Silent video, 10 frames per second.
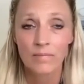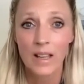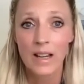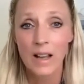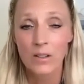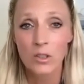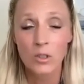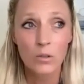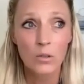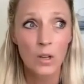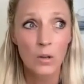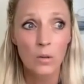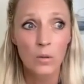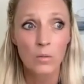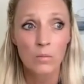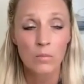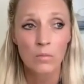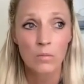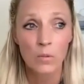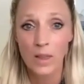and how to do so
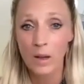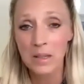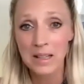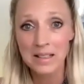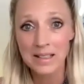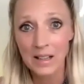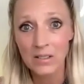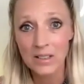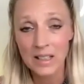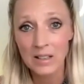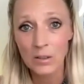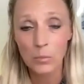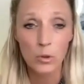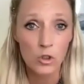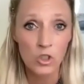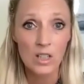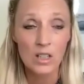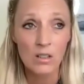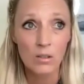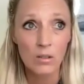without being salesy or
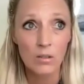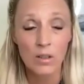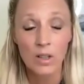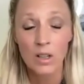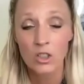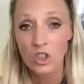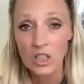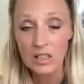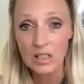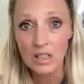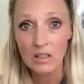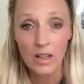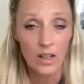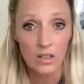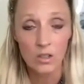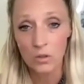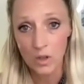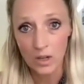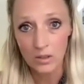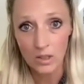pushy or cheesy like a used
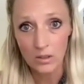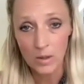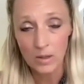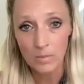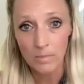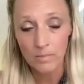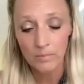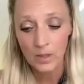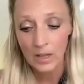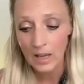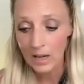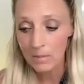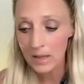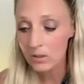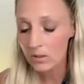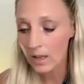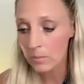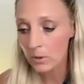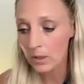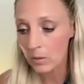car salesman. And I mastered that
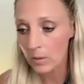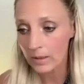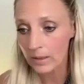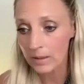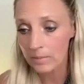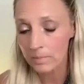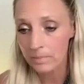pretty quickly.